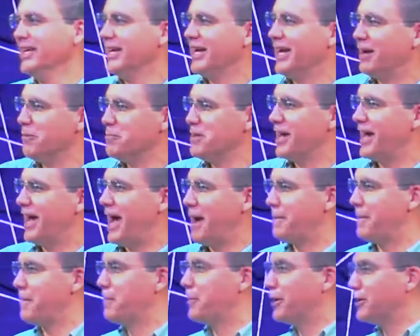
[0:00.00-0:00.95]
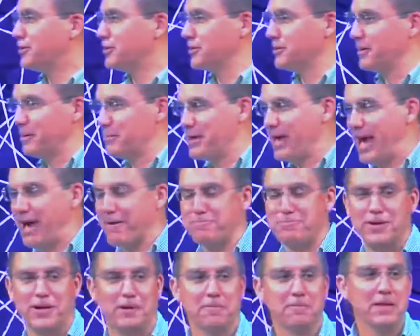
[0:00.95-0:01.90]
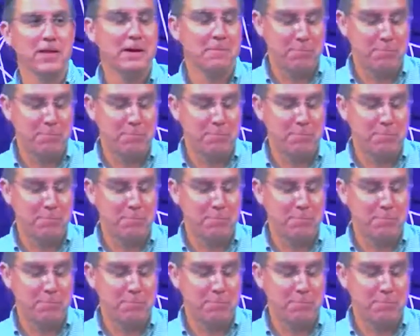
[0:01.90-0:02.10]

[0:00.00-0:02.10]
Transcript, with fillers: I'll be a happy person. I'll be happier.